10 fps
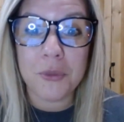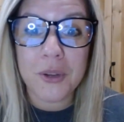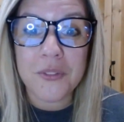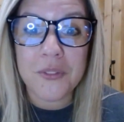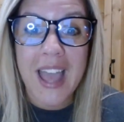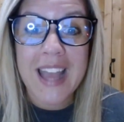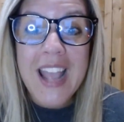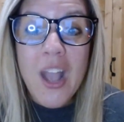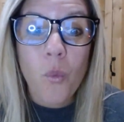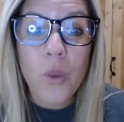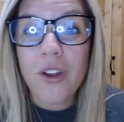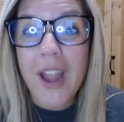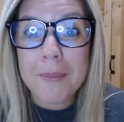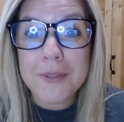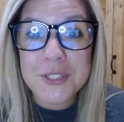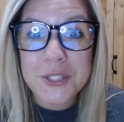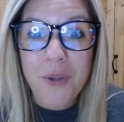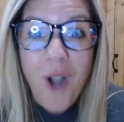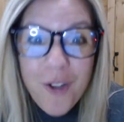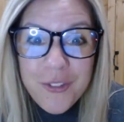thrilled that we're able to
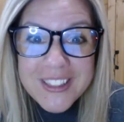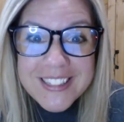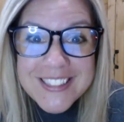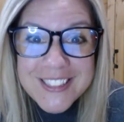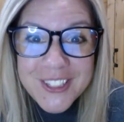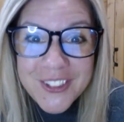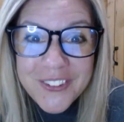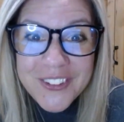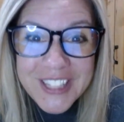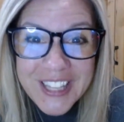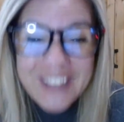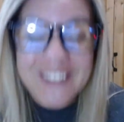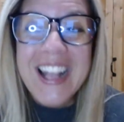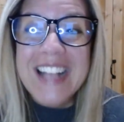offer this to you.